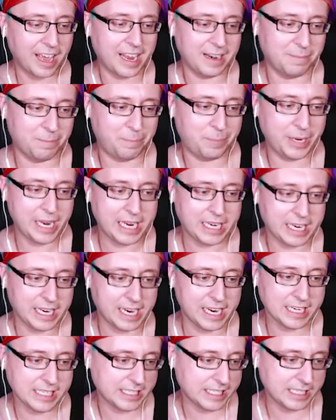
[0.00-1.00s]
And
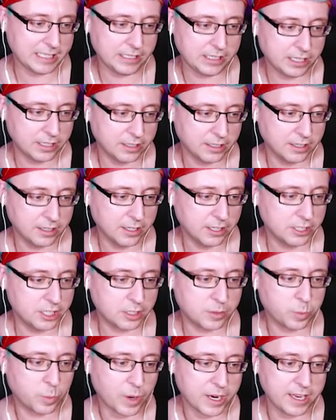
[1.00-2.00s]
baking isn't?
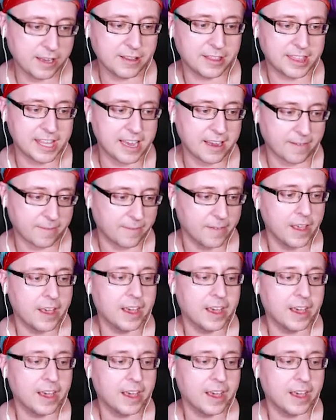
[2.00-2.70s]
Just what do you think?